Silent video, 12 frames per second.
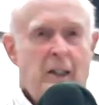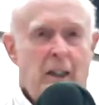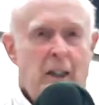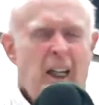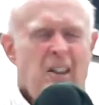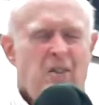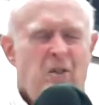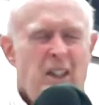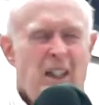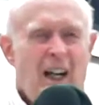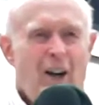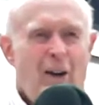
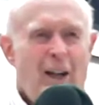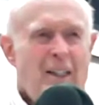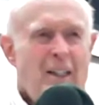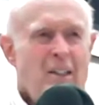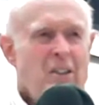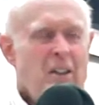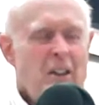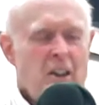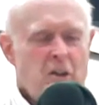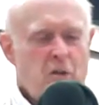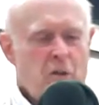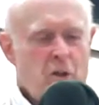SVRA does it,
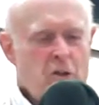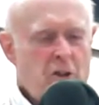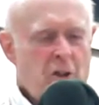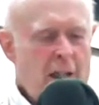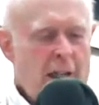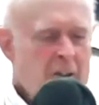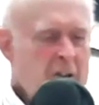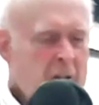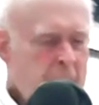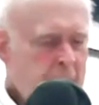it's first class.